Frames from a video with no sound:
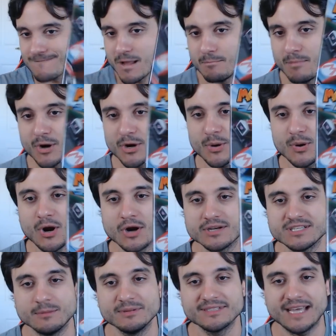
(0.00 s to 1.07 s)
Mario Kart
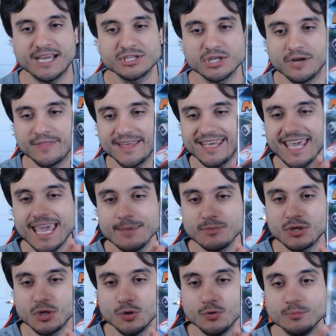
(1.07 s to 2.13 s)
Double Dash on the
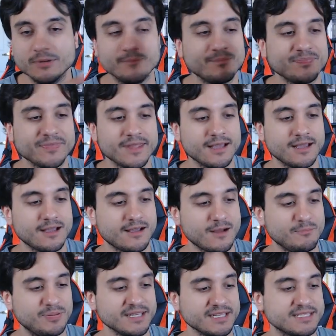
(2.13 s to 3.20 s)
GameCube.
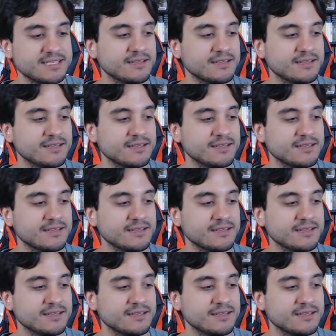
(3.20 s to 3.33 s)
Complete.